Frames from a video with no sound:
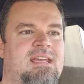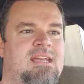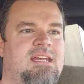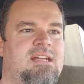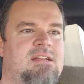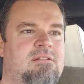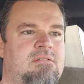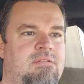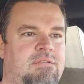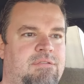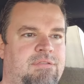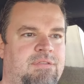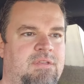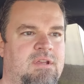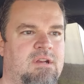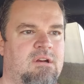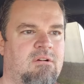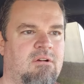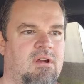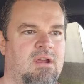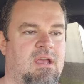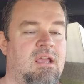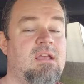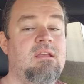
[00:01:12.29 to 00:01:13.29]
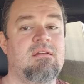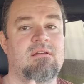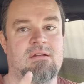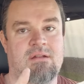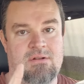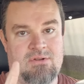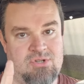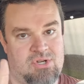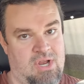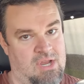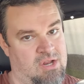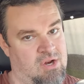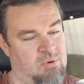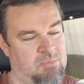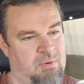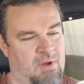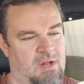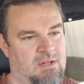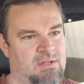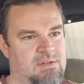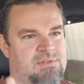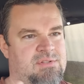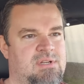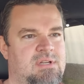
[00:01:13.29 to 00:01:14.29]
in theory, and check your
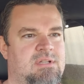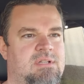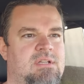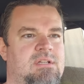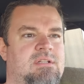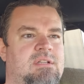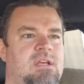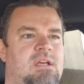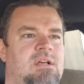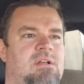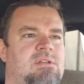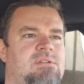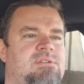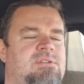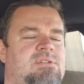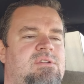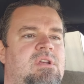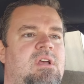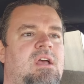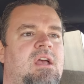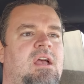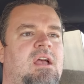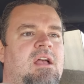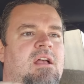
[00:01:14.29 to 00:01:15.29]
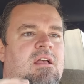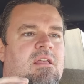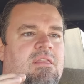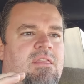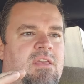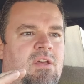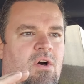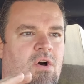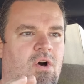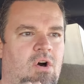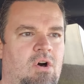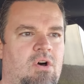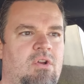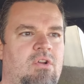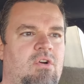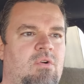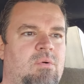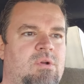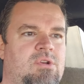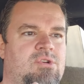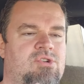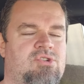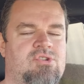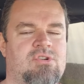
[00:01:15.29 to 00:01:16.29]
policy details, the
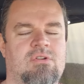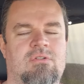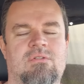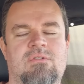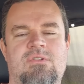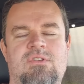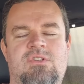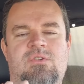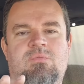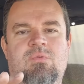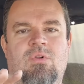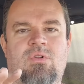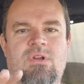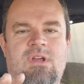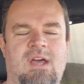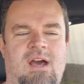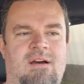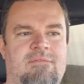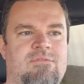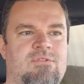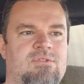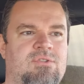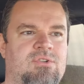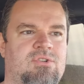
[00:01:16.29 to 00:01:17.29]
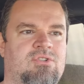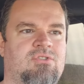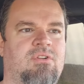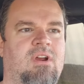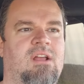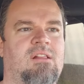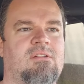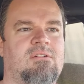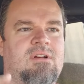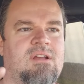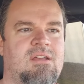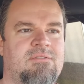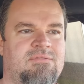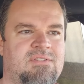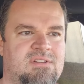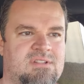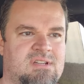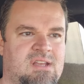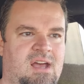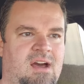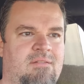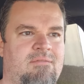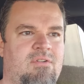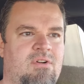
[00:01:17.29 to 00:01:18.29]
auto insurance will cover the trailer if
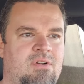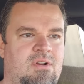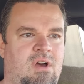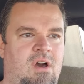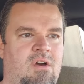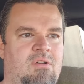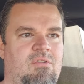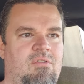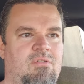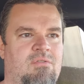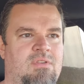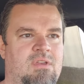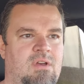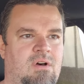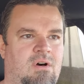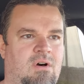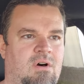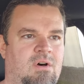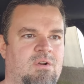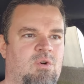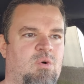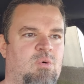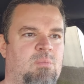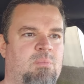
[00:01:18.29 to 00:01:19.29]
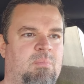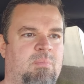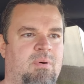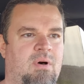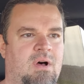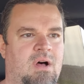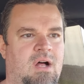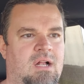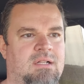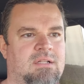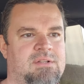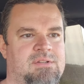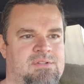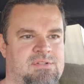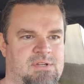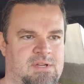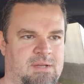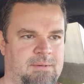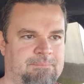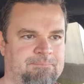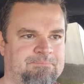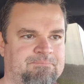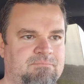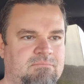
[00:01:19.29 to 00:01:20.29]
it's covered under the auto
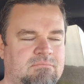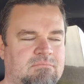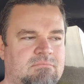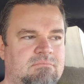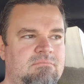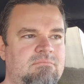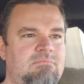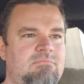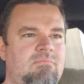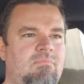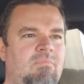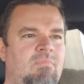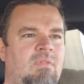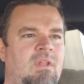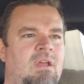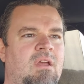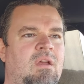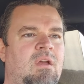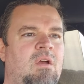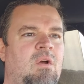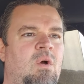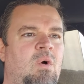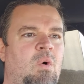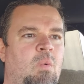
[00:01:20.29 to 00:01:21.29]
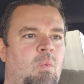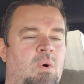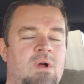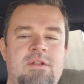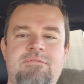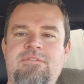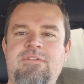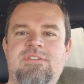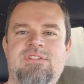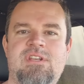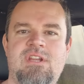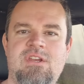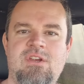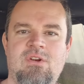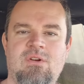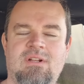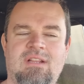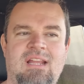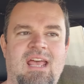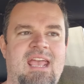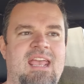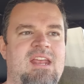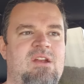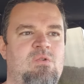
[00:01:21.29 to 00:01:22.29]
policy. What if it's in
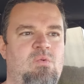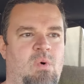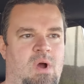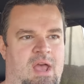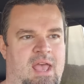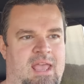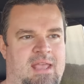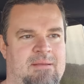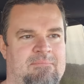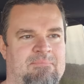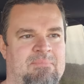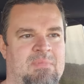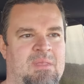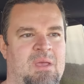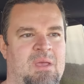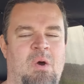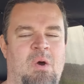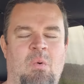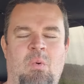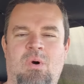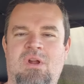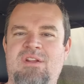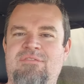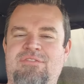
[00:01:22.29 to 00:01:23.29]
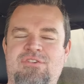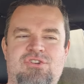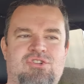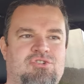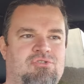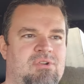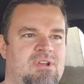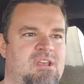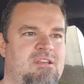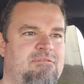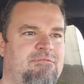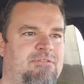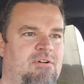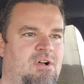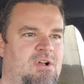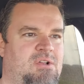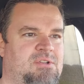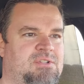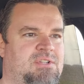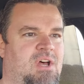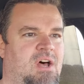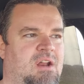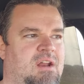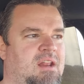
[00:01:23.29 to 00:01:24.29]
your laneway? What if a tree
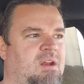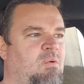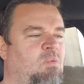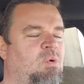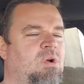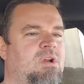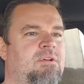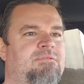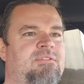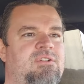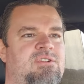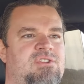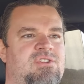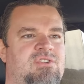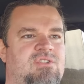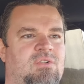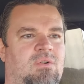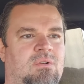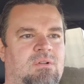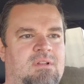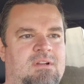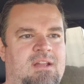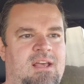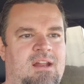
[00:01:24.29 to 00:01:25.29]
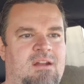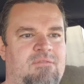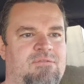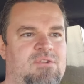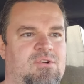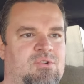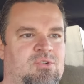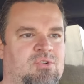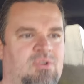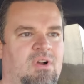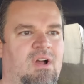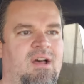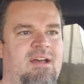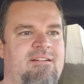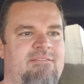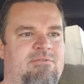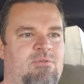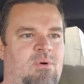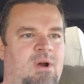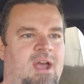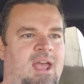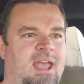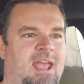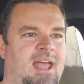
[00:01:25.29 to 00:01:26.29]
falls on it? What if it's stolen out of your
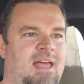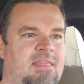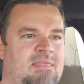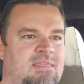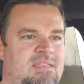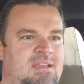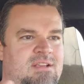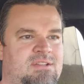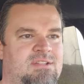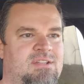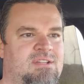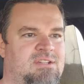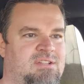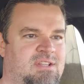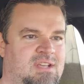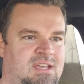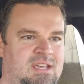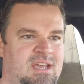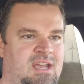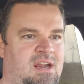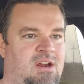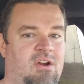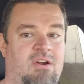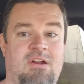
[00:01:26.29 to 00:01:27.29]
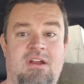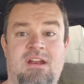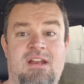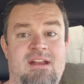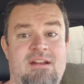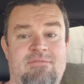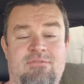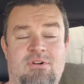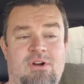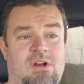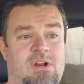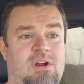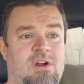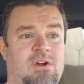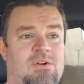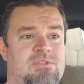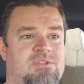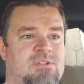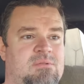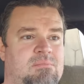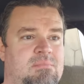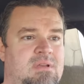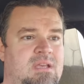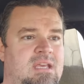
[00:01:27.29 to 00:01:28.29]
driveway? And this is the kicker, and it never
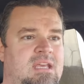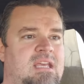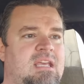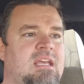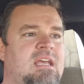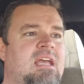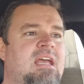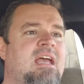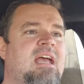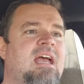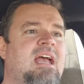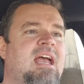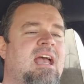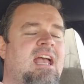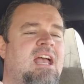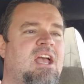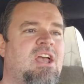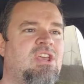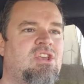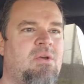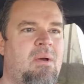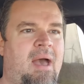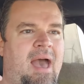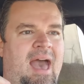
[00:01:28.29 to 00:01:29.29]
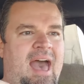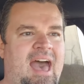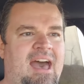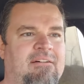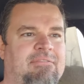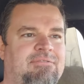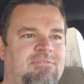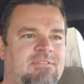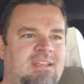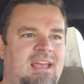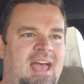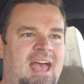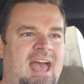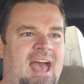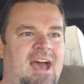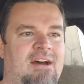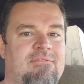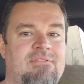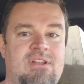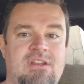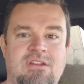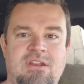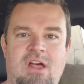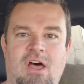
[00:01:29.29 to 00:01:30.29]
occurred to me you have to
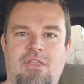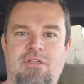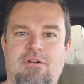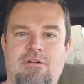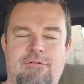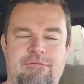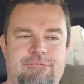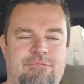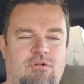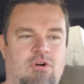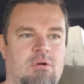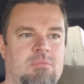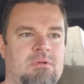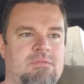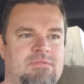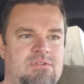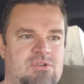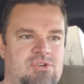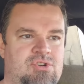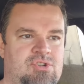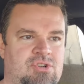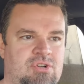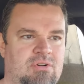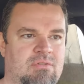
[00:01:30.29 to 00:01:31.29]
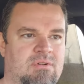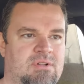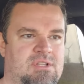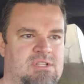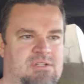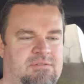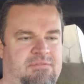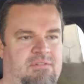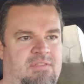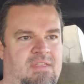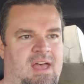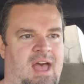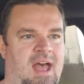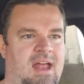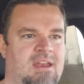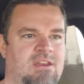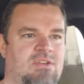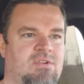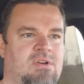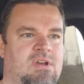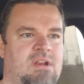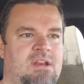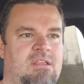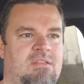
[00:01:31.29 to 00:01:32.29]
have another form of insurance for
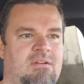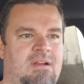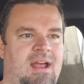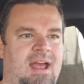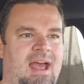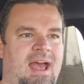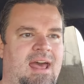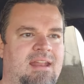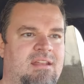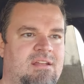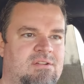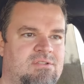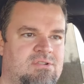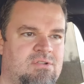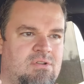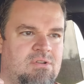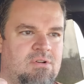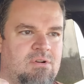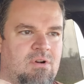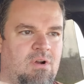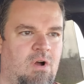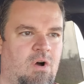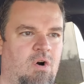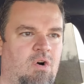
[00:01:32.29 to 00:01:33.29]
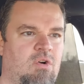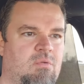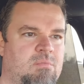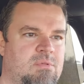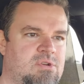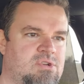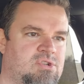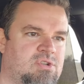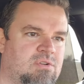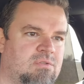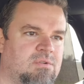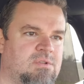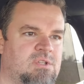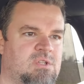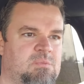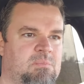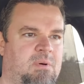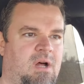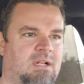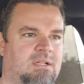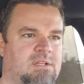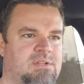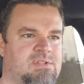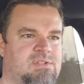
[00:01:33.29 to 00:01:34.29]
that. You can either add it to your home insurance
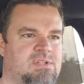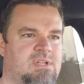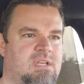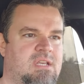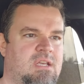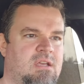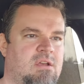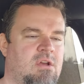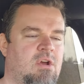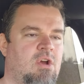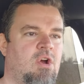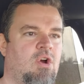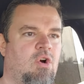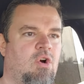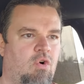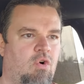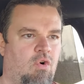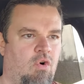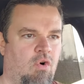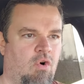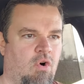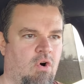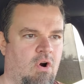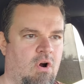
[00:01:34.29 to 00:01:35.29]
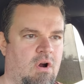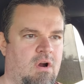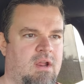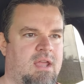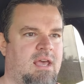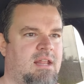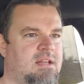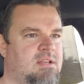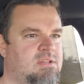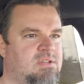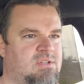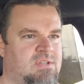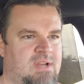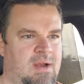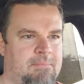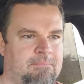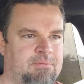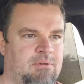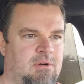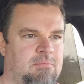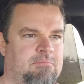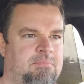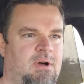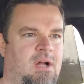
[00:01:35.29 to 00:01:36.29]
policy or get a
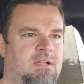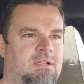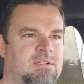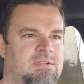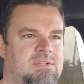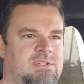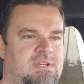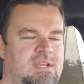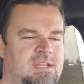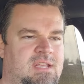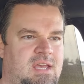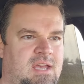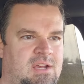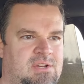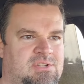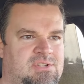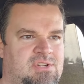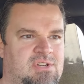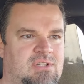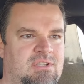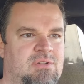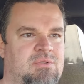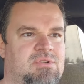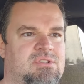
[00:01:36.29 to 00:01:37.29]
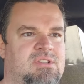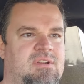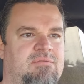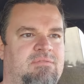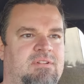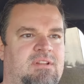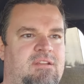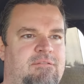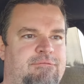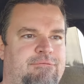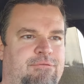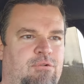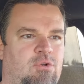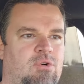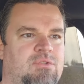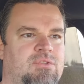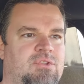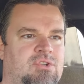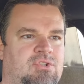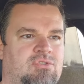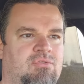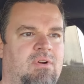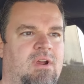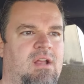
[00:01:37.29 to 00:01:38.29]
separate policy exclusively
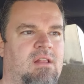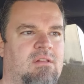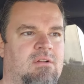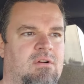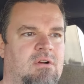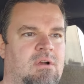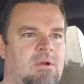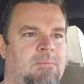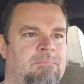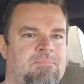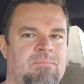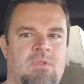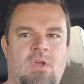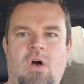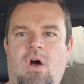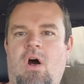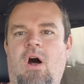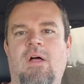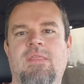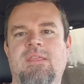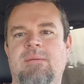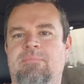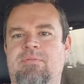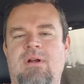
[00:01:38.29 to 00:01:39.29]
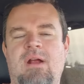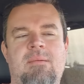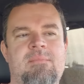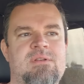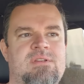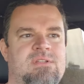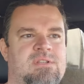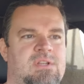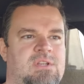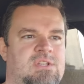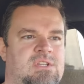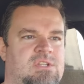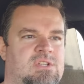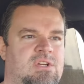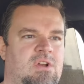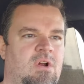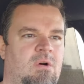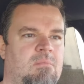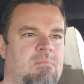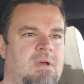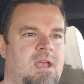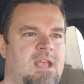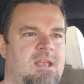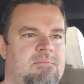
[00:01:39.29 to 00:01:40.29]
for the trailer on the premises. You
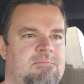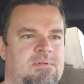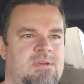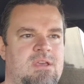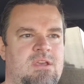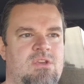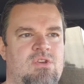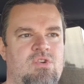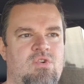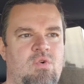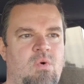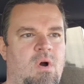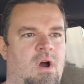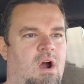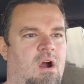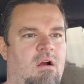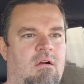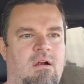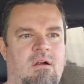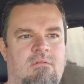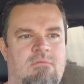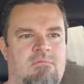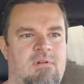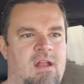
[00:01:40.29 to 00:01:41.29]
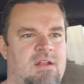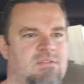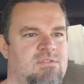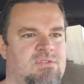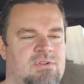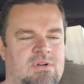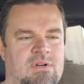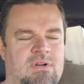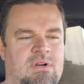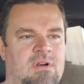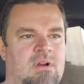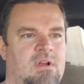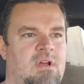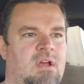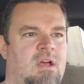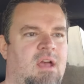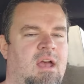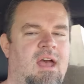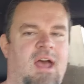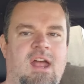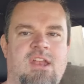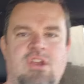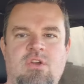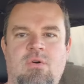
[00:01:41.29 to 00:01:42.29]
know, maybe you are a renter
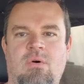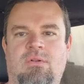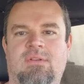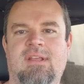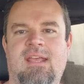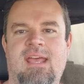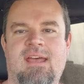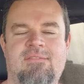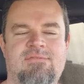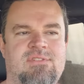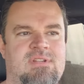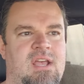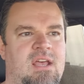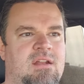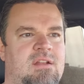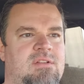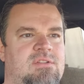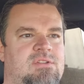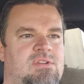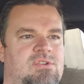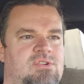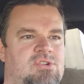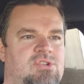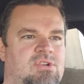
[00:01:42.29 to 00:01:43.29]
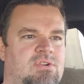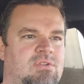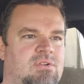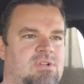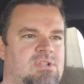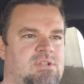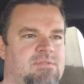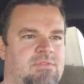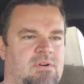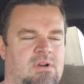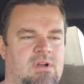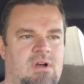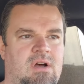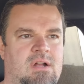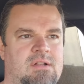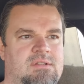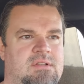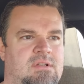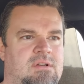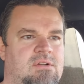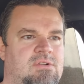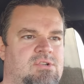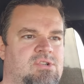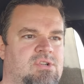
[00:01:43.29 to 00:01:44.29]
and you only have tenants insurance for
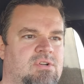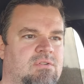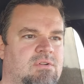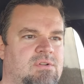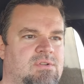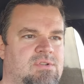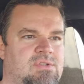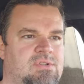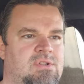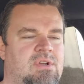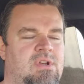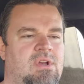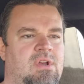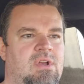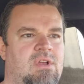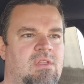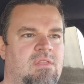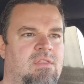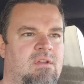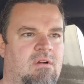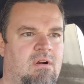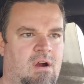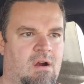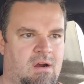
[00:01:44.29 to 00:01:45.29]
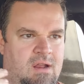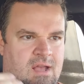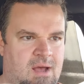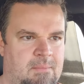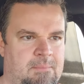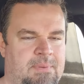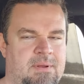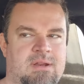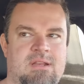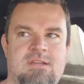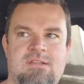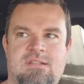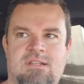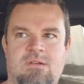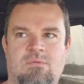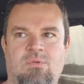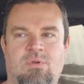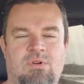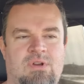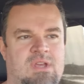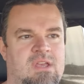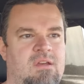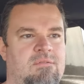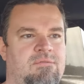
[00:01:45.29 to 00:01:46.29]
content insurance. There are companies that
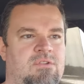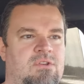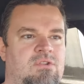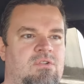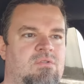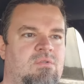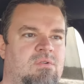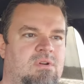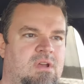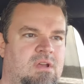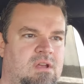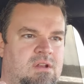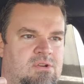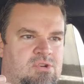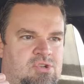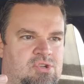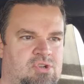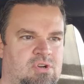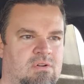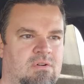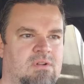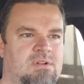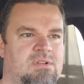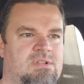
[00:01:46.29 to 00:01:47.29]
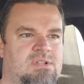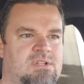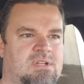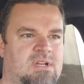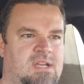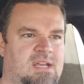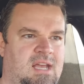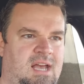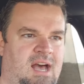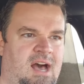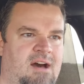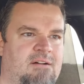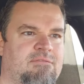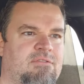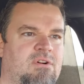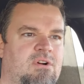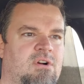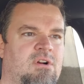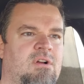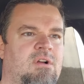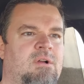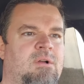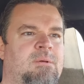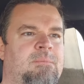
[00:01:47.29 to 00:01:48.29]
will give you insurance to
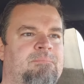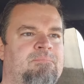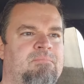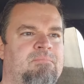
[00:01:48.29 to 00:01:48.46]
cover